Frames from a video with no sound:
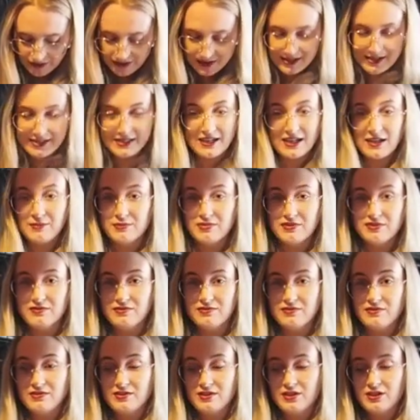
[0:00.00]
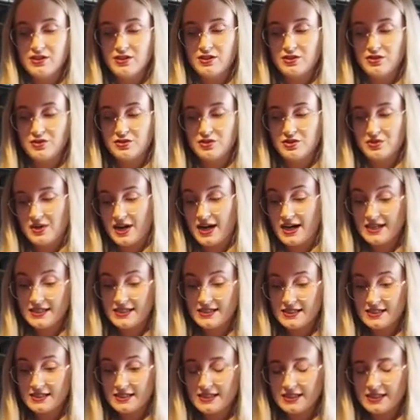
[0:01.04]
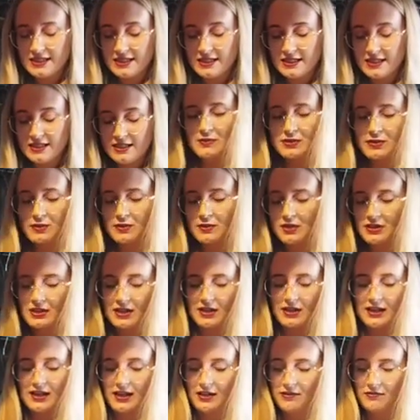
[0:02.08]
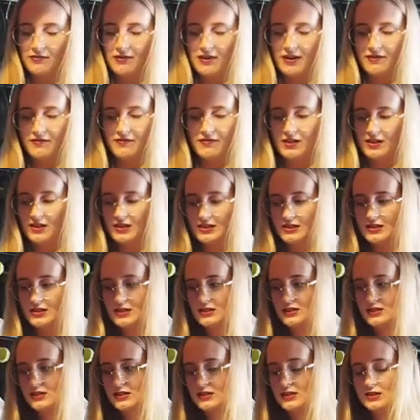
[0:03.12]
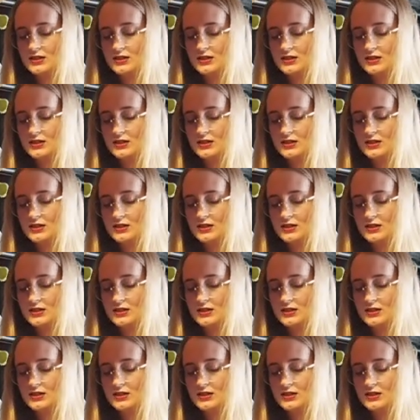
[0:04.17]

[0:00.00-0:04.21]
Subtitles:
this type of dress, so we're just gonna get rid of this.